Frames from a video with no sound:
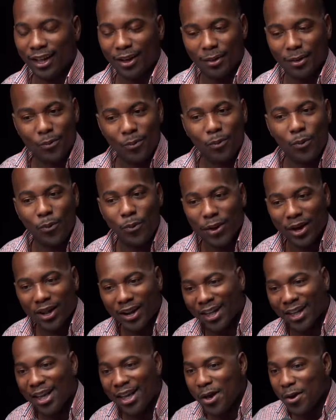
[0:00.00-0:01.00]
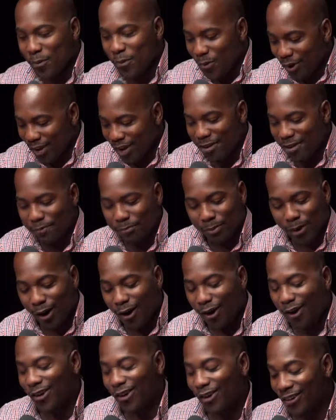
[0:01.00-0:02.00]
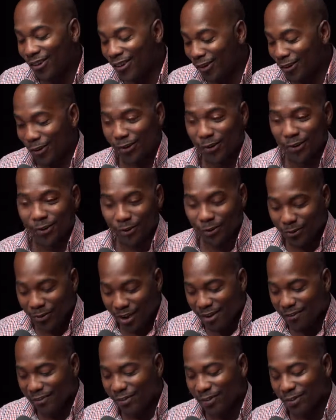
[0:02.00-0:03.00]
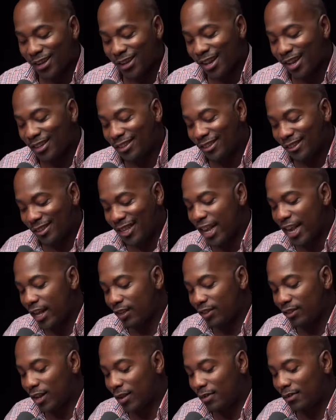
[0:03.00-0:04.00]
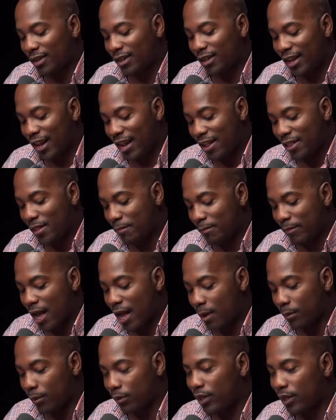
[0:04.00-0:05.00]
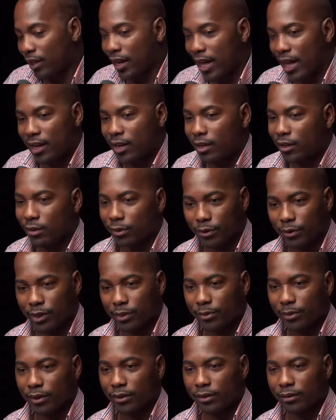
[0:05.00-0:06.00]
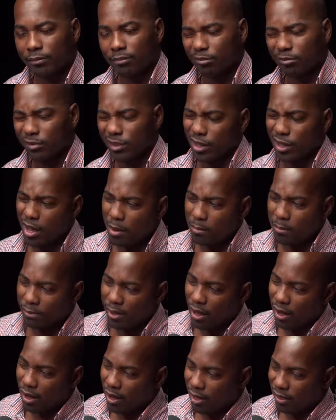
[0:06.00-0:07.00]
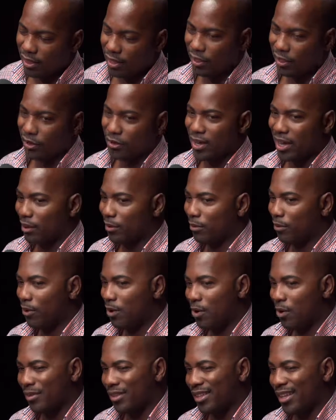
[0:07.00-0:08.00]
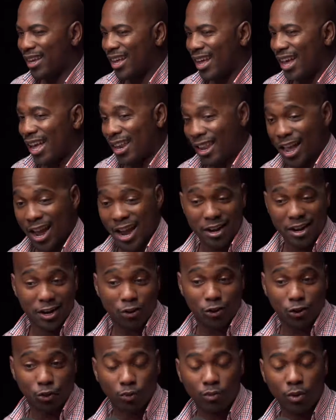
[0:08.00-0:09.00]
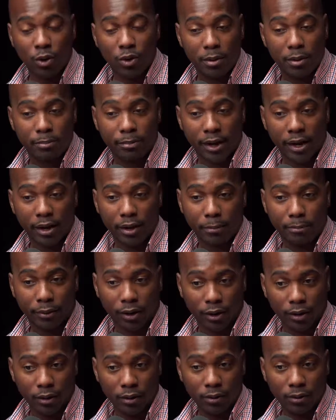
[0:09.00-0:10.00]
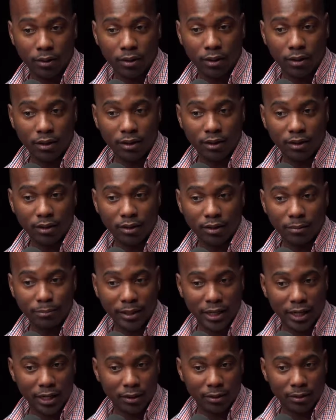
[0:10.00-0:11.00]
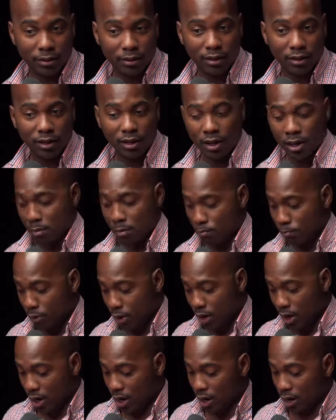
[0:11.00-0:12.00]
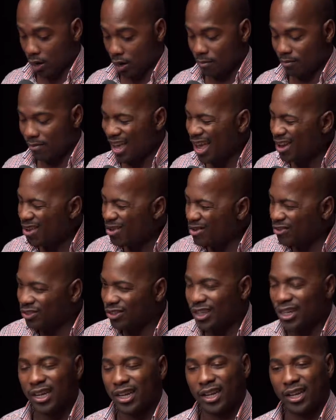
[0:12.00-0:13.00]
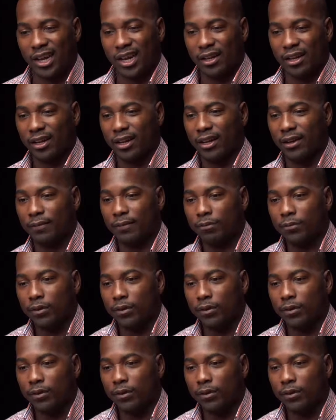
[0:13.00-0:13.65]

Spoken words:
What if Paul or whoever said something in the Bible that I didn't agree with? Oh, Paul, I think you had it wrong with that. I like that you wrote about it, Peter, but I don't see it like that.